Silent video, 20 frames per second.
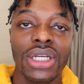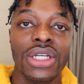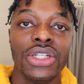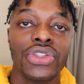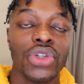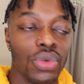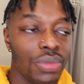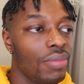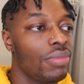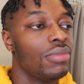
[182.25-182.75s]

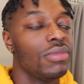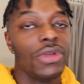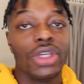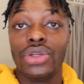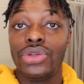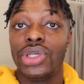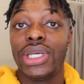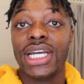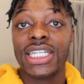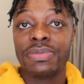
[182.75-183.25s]
So
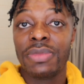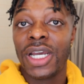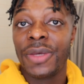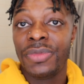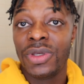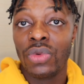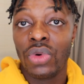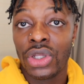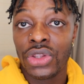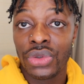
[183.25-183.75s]
you guys might
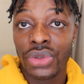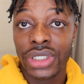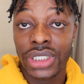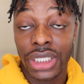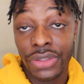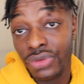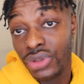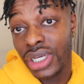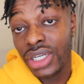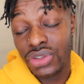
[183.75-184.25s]
be wondering,
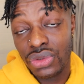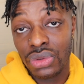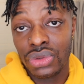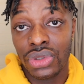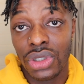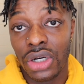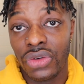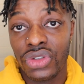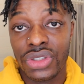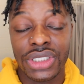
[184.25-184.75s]
if you guys don't
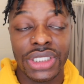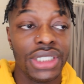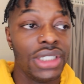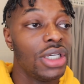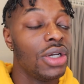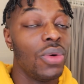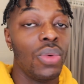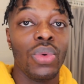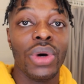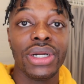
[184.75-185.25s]
know obviously,
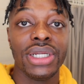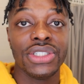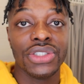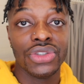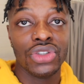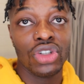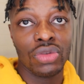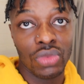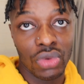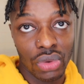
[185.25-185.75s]
what is a
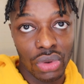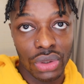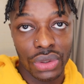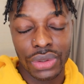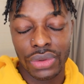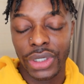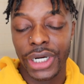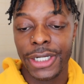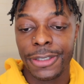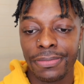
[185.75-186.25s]
Derma
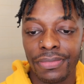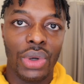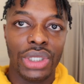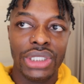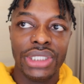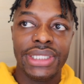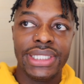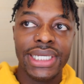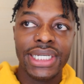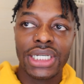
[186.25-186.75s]
Roller, right? When
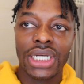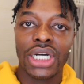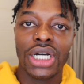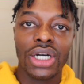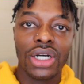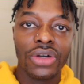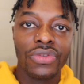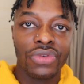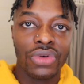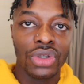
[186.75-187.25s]
you think
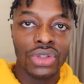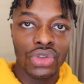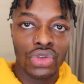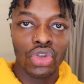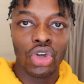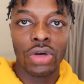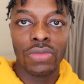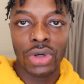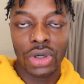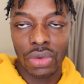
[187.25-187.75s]
of
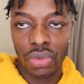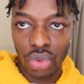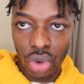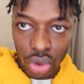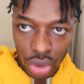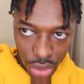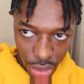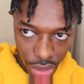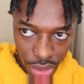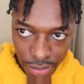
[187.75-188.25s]
Derma
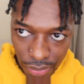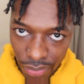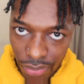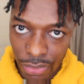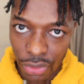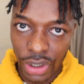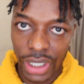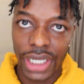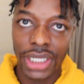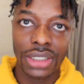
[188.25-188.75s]
Roller,
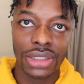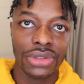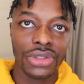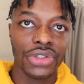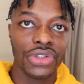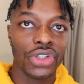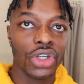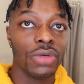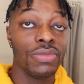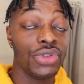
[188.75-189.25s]
right,
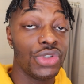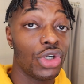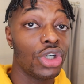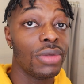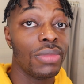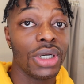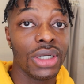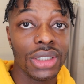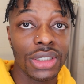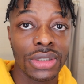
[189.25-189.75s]
the term
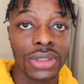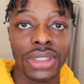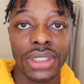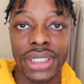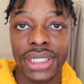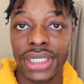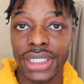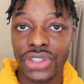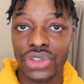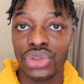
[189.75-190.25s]
derma
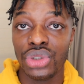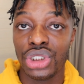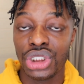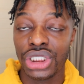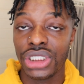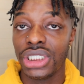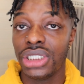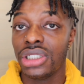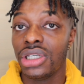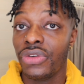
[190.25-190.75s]
is
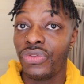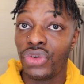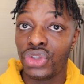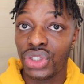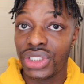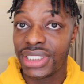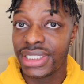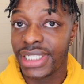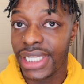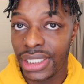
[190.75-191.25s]
usually for
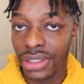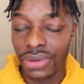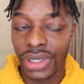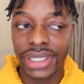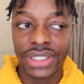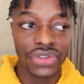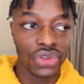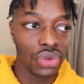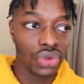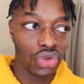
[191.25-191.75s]
the skin,
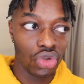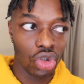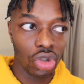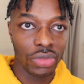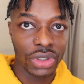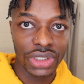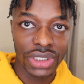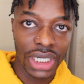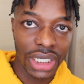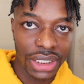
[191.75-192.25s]
right? So
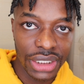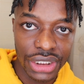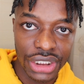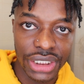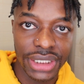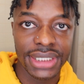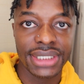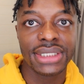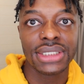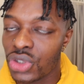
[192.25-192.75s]

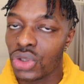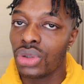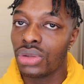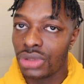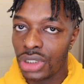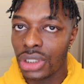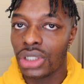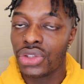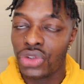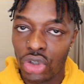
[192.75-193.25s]
dermatologist, so
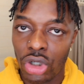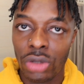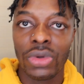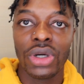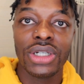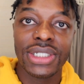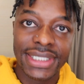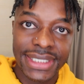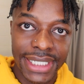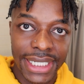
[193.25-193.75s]
you know,
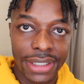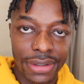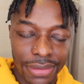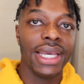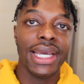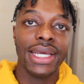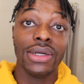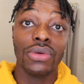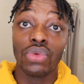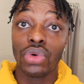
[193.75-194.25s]
derma, skin,
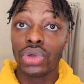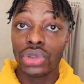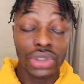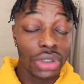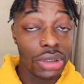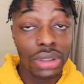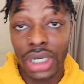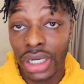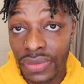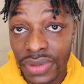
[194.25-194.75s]
and
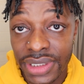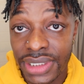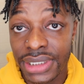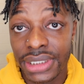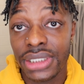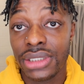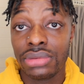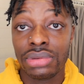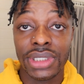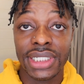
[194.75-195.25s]
roller
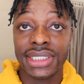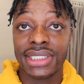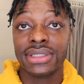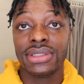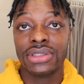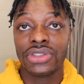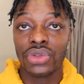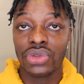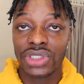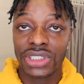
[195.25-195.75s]
obviously is
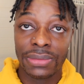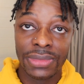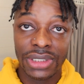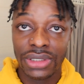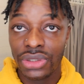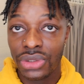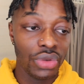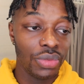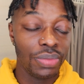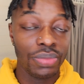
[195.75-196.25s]
so
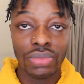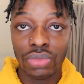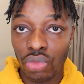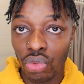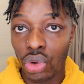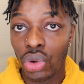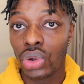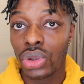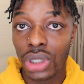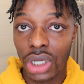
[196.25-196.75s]
something you
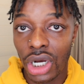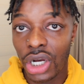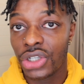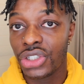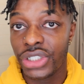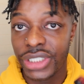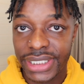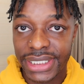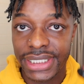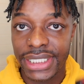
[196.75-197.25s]
roll
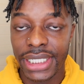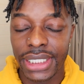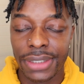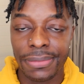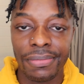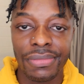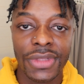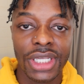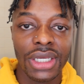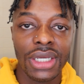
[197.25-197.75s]
on your skin.
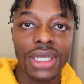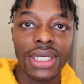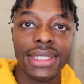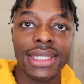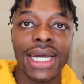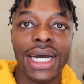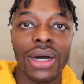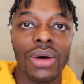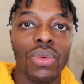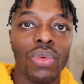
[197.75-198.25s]

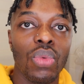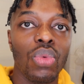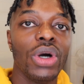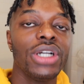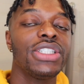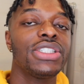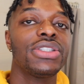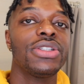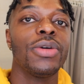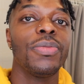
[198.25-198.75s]
Now,
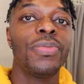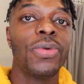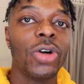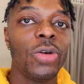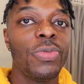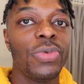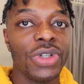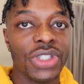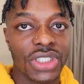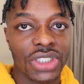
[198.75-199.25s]
what's the
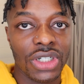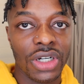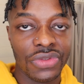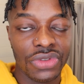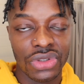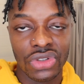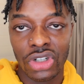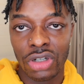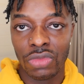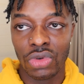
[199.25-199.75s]
purpose of
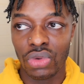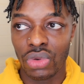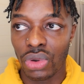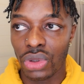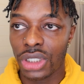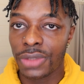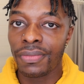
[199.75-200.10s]
the Derma Roller?